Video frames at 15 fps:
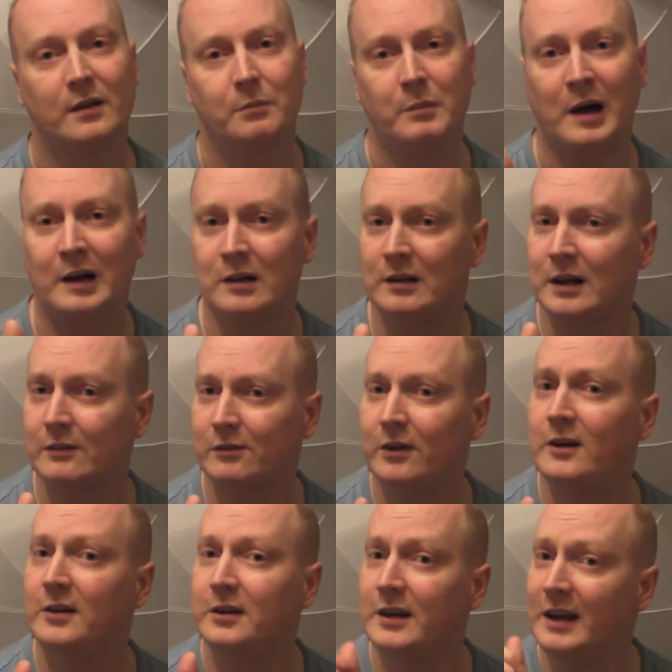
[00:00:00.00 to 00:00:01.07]
Michael
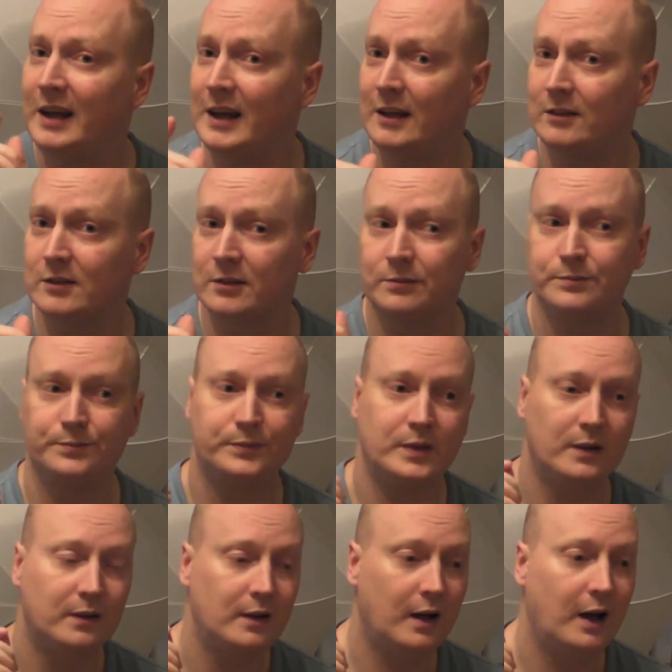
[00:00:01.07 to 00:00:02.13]
Lanford is,
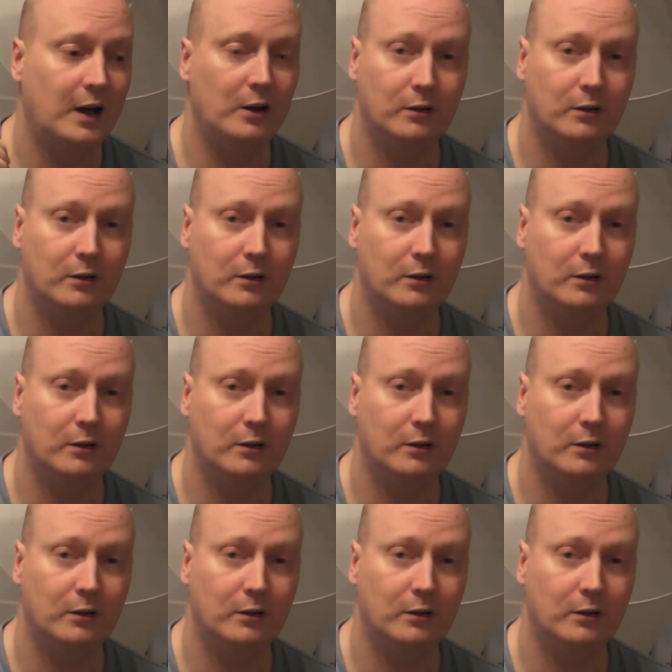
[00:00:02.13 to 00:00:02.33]
and